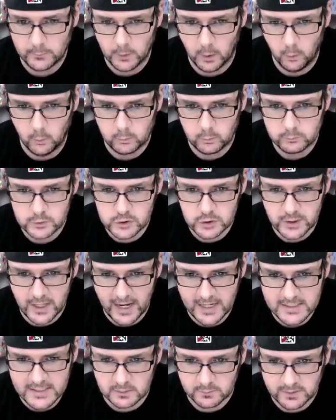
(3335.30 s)
know. You should
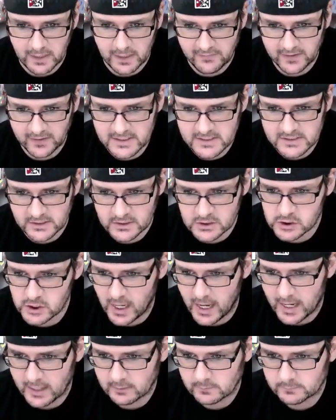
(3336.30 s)
ask him. I think he's in the
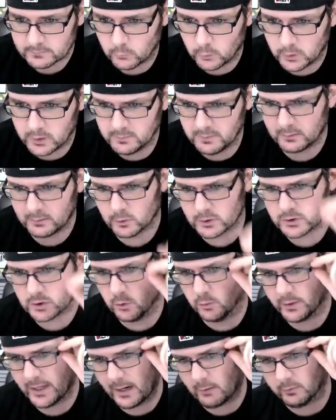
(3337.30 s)
chat. What do you mean? What's
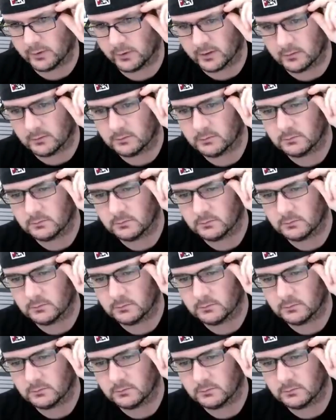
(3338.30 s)
going on with it?